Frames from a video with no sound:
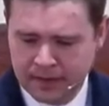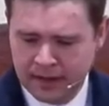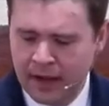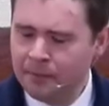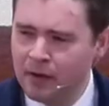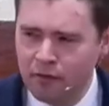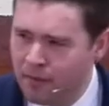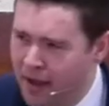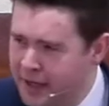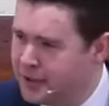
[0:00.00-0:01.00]
Let me
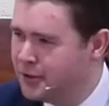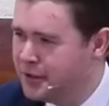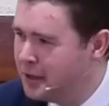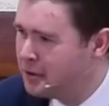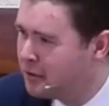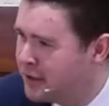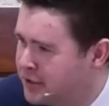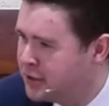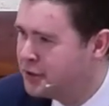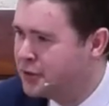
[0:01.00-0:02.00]
remind you, dear
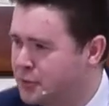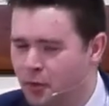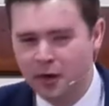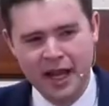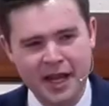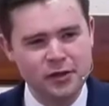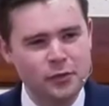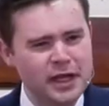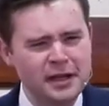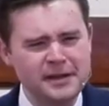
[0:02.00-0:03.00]
Christian, this morning as
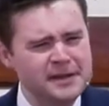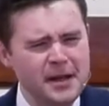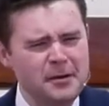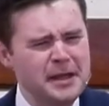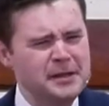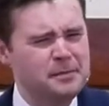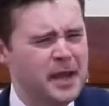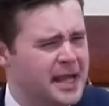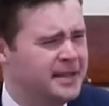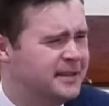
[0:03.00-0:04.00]
we consider this
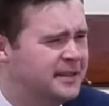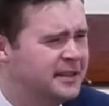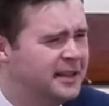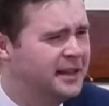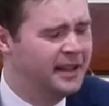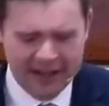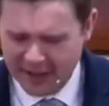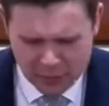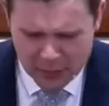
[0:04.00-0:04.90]
peace and as